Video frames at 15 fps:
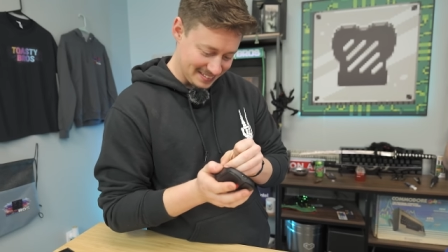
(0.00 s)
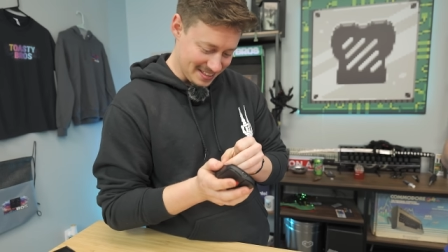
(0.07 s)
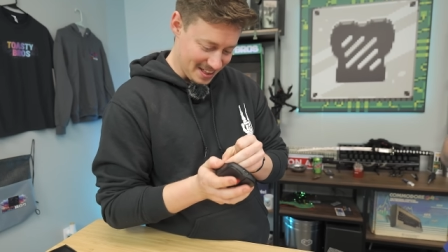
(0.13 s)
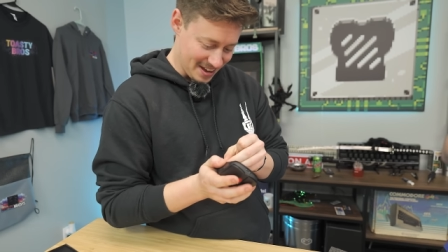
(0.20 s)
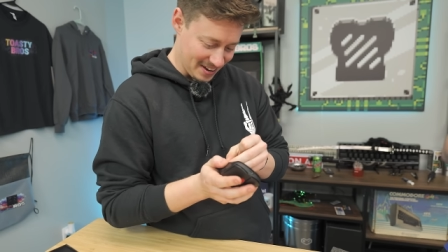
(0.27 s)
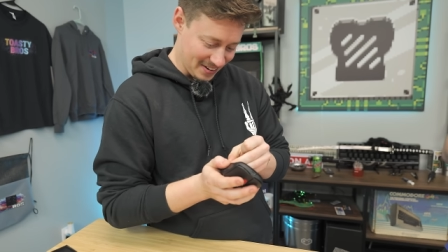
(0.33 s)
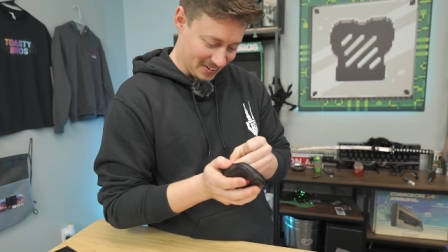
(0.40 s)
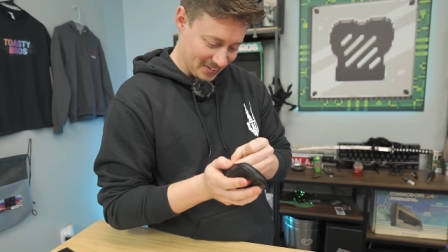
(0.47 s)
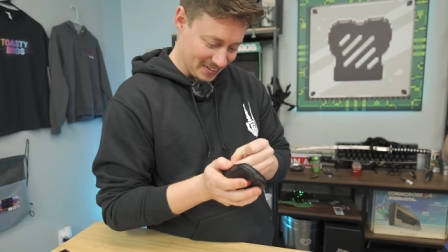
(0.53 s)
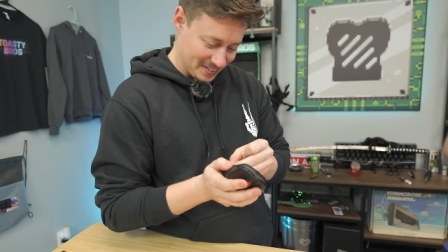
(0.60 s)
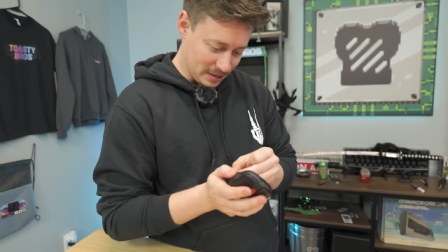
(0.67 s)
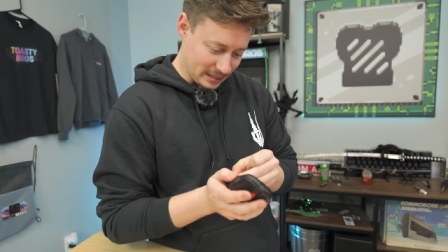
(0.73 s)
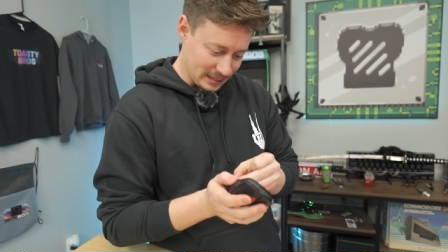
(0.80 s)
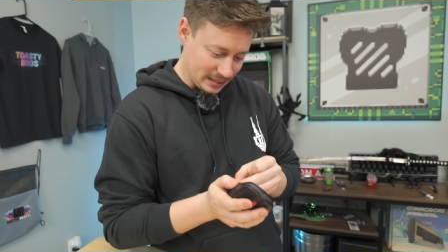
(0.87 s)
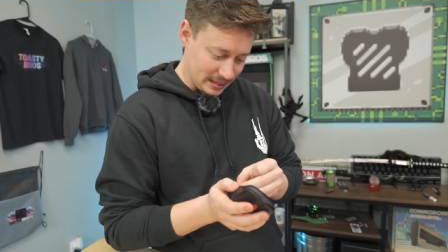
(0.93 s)
No,
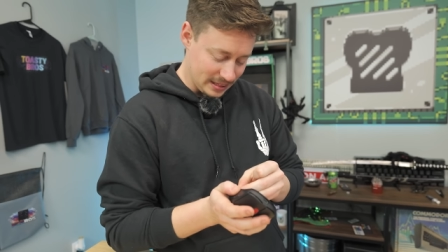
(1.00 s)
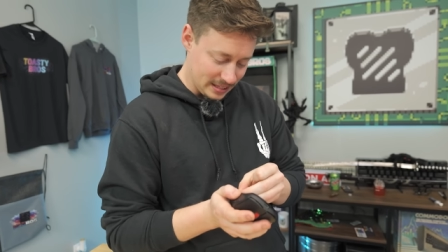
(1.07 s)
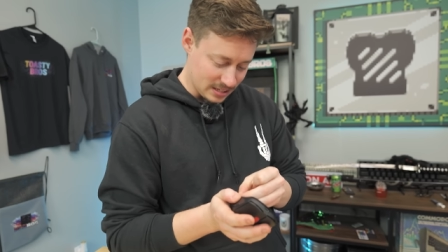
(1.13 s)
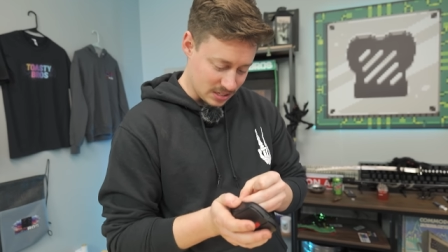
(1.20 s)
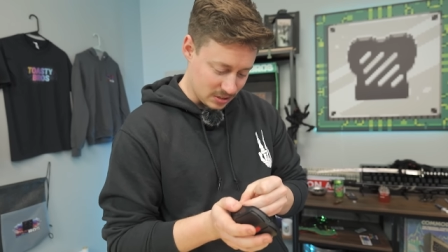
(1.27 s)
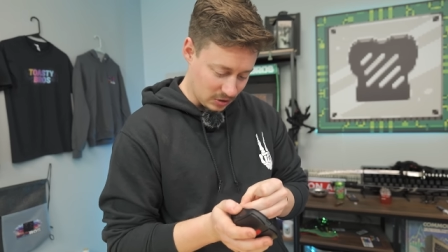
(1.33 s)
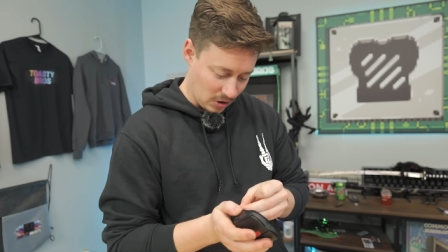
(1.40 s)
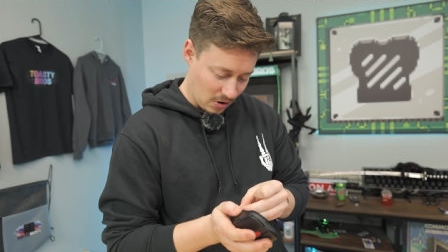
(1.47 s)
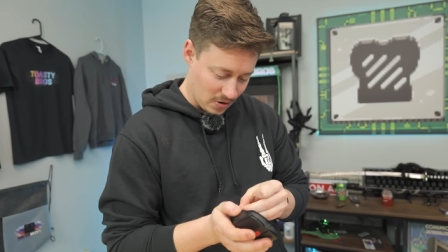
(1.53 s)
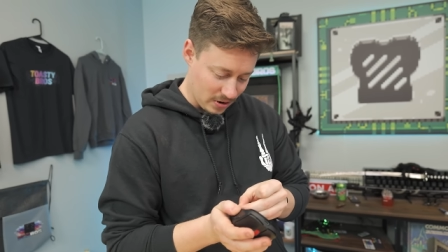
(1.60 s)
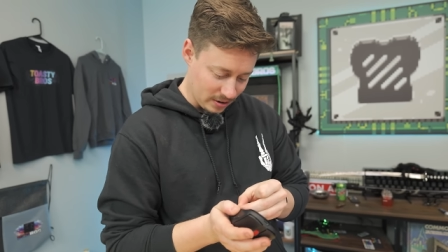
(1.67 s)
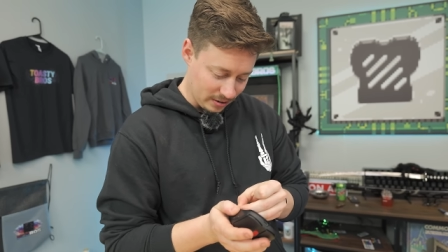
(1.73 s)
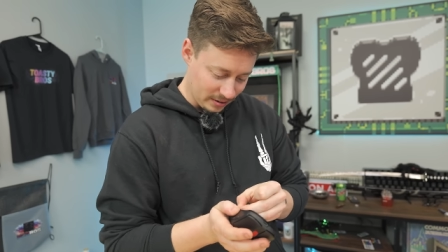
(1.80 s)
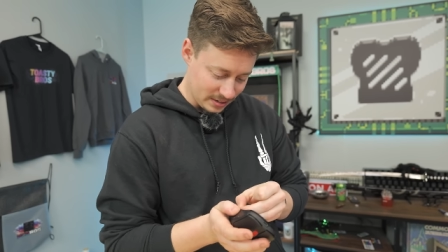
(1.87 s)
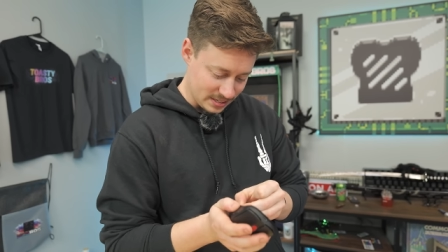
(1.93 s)
but this
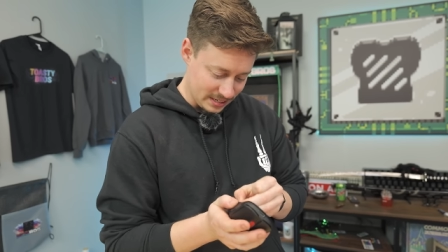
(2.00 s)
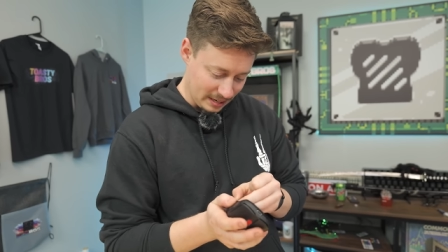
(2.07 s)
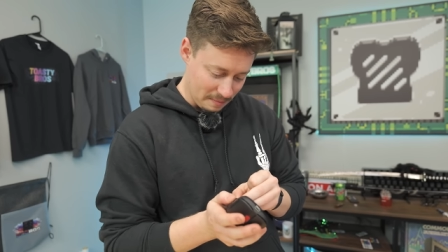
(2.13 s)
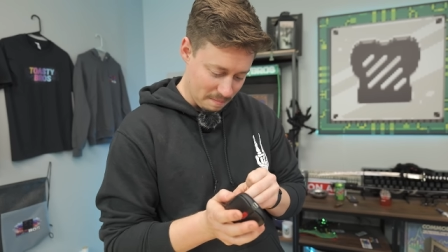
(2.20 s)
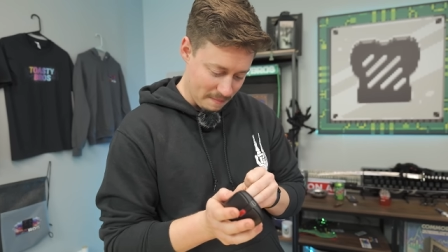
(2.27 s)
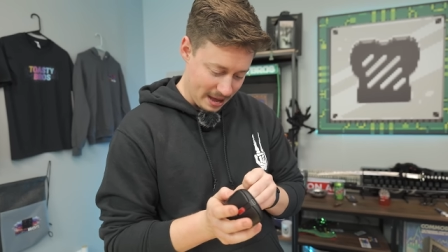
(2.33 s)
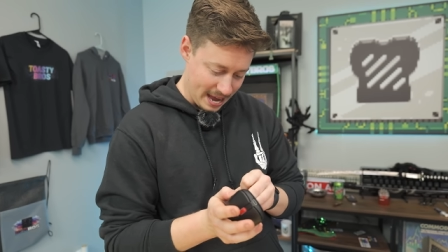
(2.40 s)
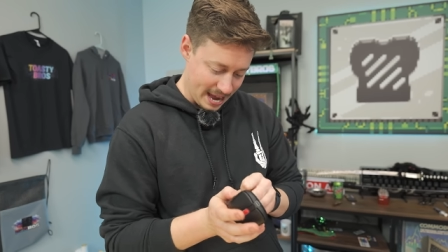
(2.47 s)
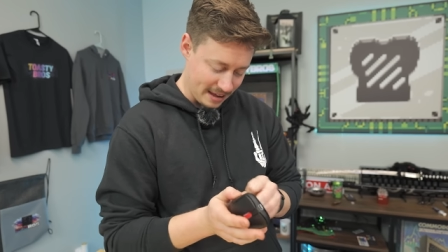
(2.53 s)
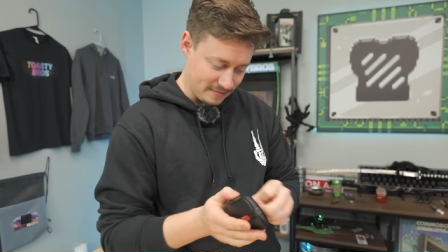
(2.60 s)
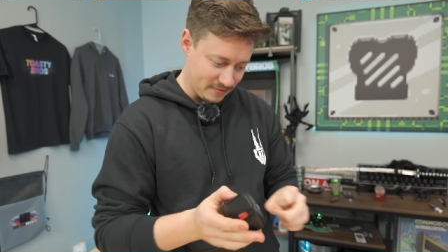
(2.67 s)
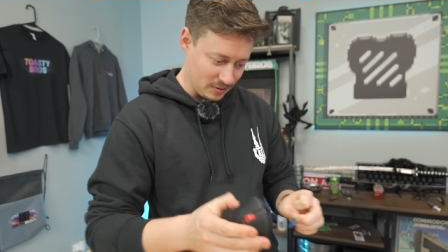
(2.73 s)
logo looks like mad